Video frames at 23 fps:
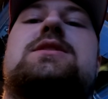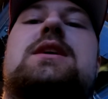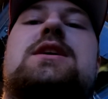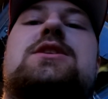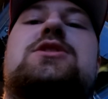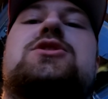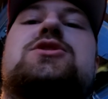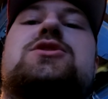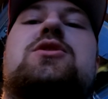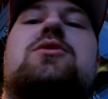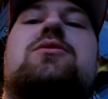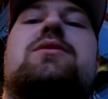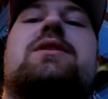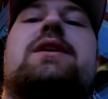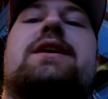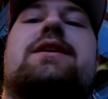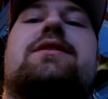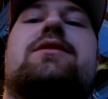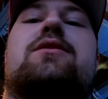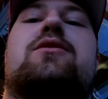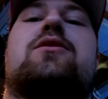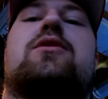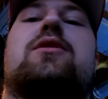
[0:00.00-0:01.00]
I just don't
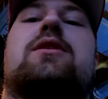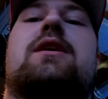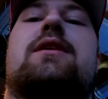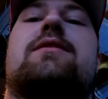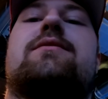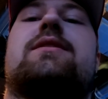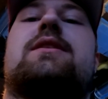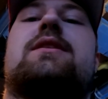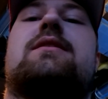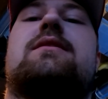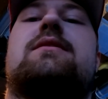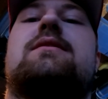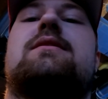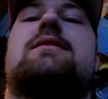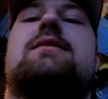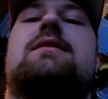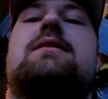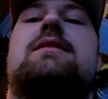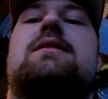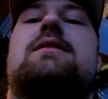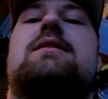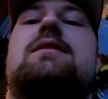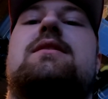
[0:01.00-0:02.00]
like the look of it.
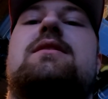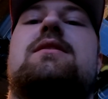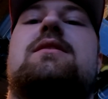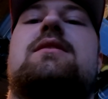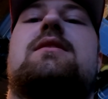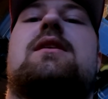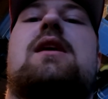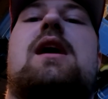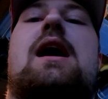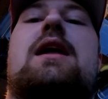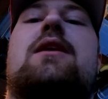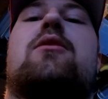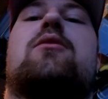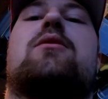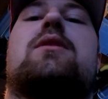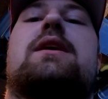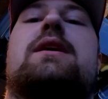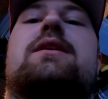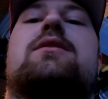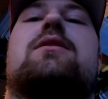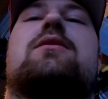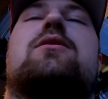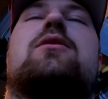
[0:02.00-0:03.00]
I don't
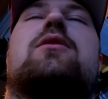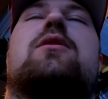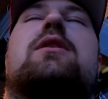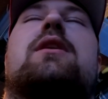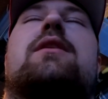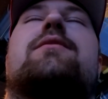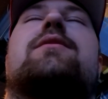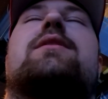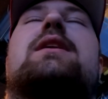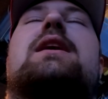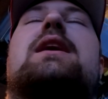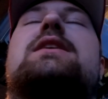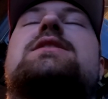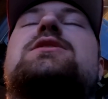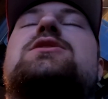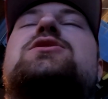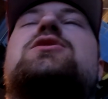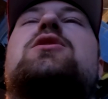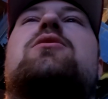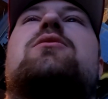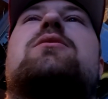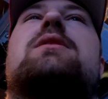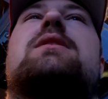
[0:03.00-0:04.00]
like the look of it. I
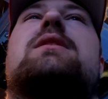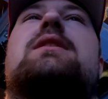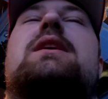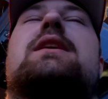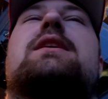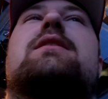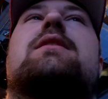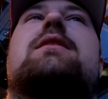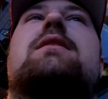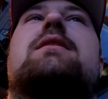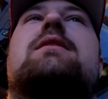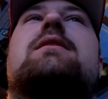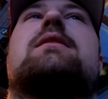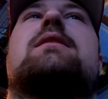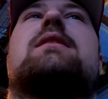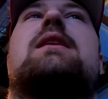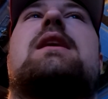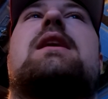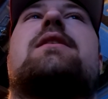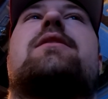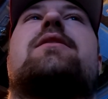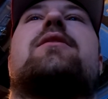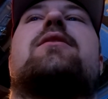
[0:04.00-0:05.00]
just don't like,
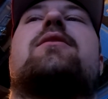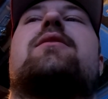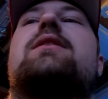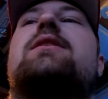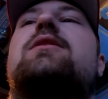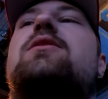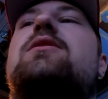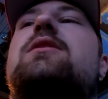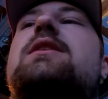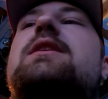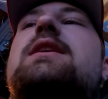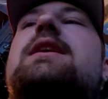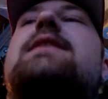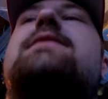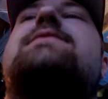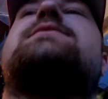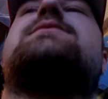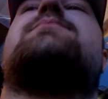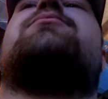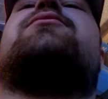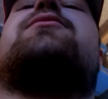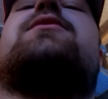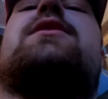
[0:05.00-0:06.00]
I don't know, it
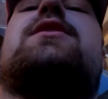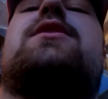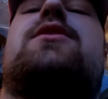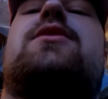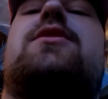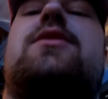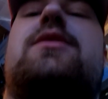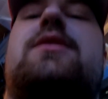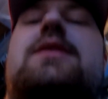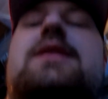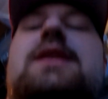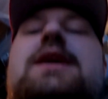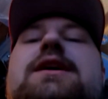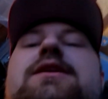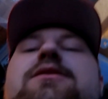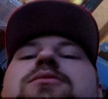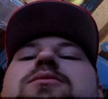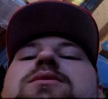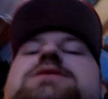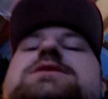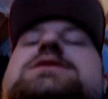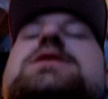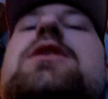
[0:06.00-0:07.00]
gives a pretty good, like,
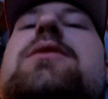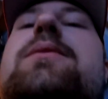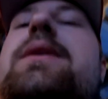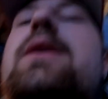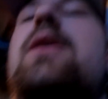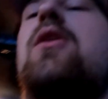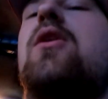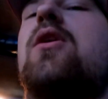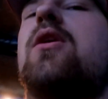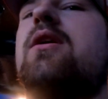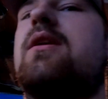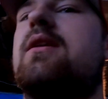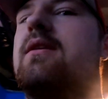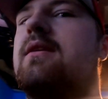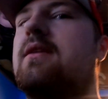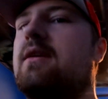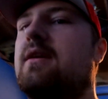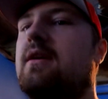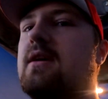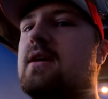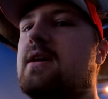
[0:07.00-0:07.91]
what's going on